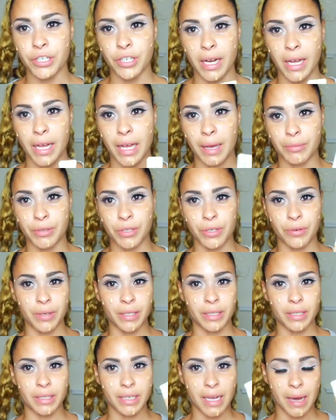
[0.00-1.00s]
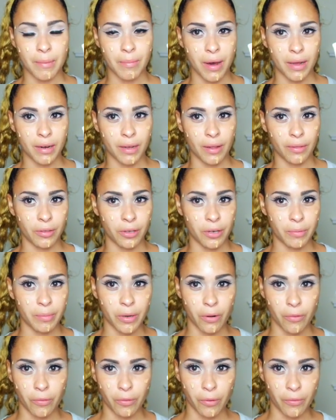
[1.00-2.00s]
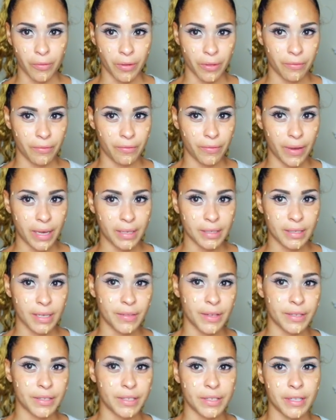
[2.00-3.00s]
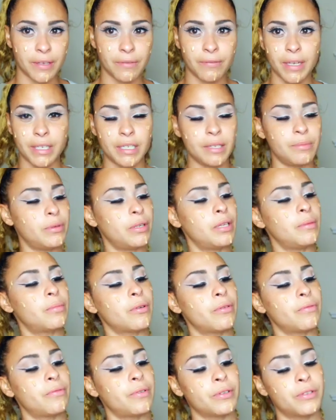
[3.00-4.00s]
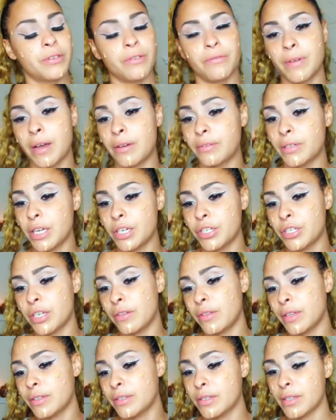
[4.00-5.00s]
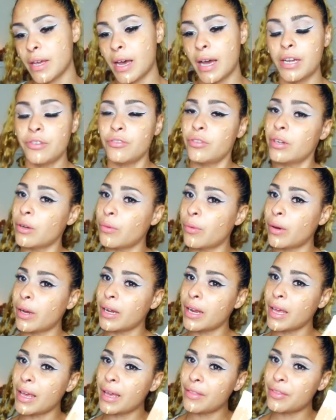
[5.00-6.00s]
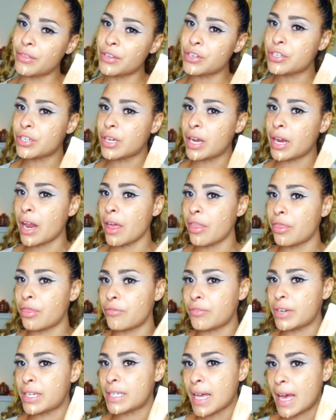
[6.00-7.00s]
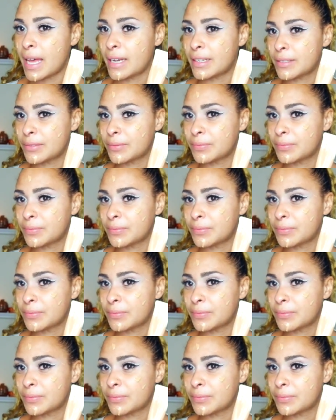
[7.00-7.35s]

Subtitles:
I am just going to dab on a little bit all over the face. This is the Fenty Beauty Pro Filter Foundation. This is the hydrating one in the shade 310.